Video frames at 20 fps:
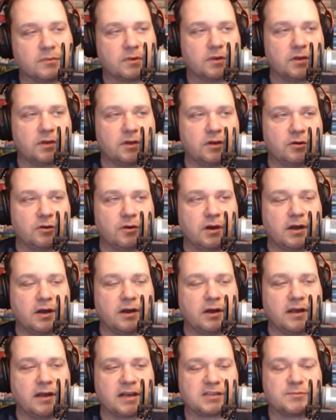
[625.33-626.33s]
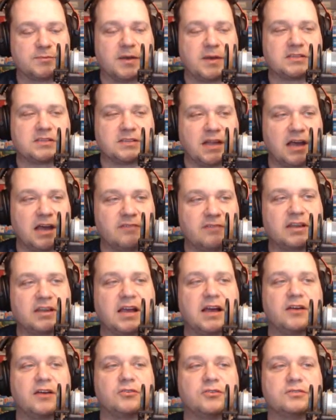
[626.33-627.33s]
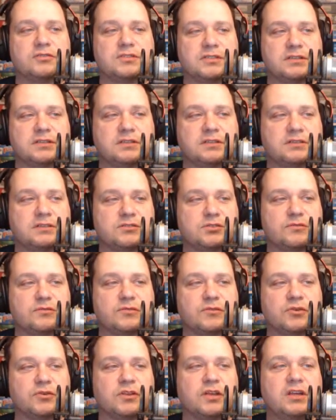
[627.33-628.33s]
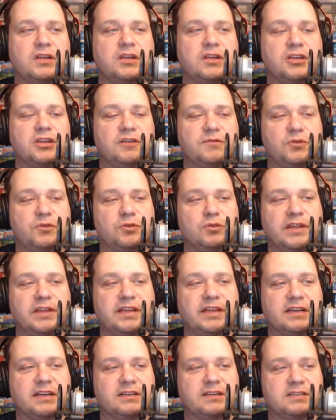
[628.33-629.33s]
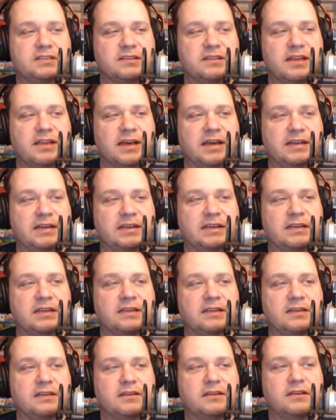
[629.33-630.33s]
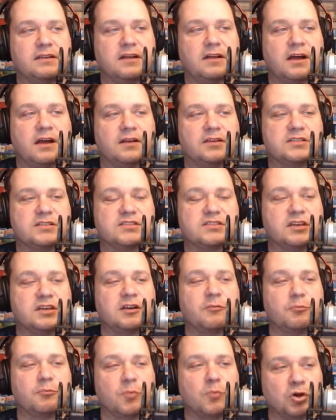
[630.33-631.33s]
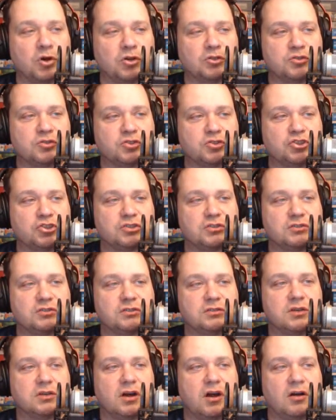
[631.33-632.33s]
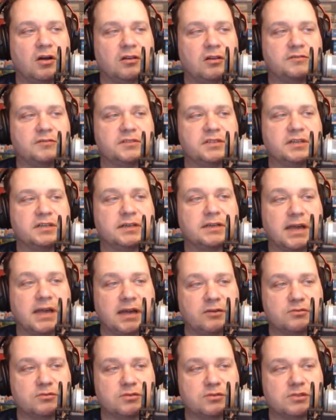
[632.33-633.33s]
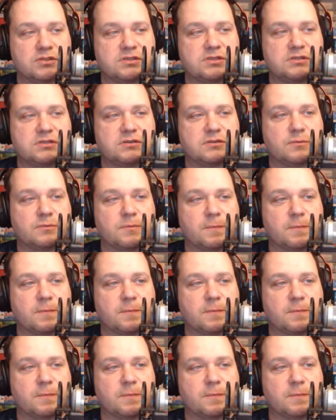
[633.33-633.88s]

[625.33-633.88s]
Xbox Live account and so forth, if you link it, then it's going to merge all of the accounts,